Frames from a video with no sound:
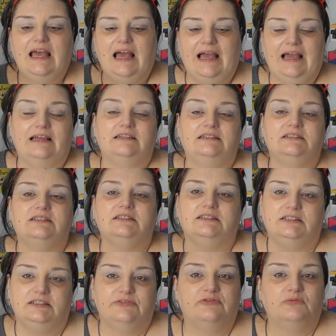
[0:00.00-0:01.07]
and the
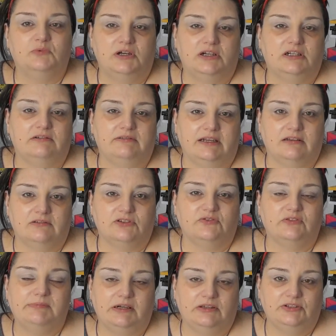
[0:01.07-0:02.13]
different workarounds
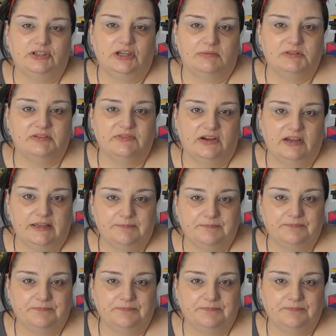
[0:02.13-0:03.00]
for both types of eye.